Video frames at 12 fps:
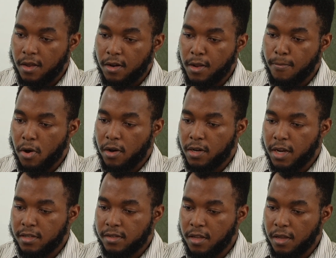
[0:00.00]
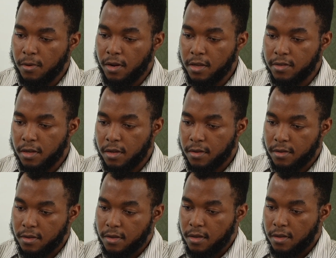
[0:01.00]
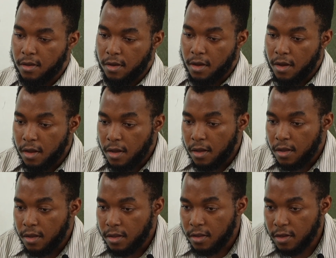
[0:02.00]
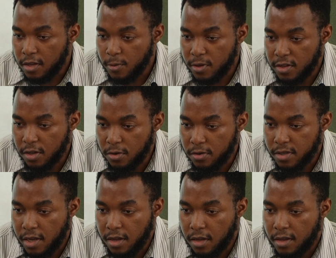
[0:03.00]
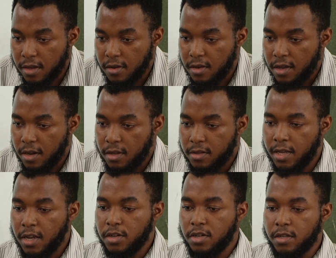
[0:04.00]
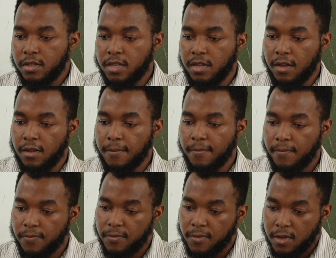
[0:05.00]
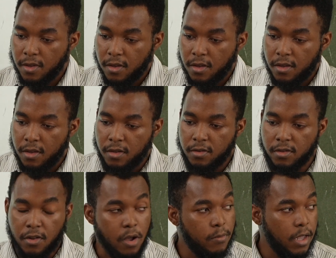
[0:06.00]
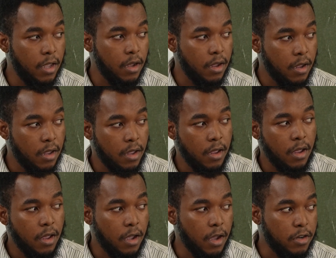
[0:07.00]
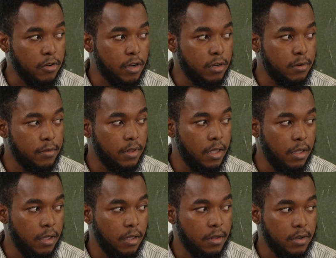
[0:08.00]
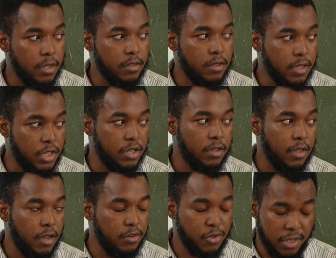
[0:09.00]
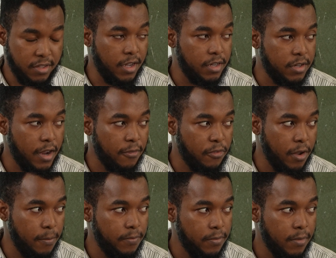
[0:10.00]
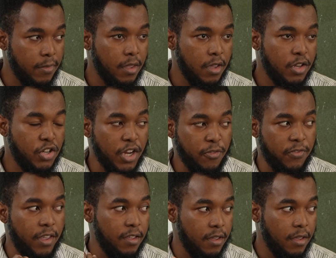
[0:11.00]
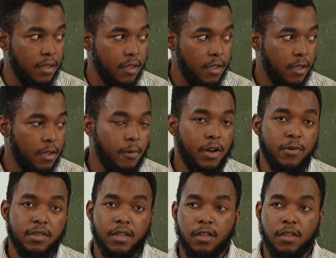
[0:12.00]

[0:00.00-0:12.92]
The border jack stabilizer. This was used in intention to stop the hydraulic, the three-ton jack from shifting when it was in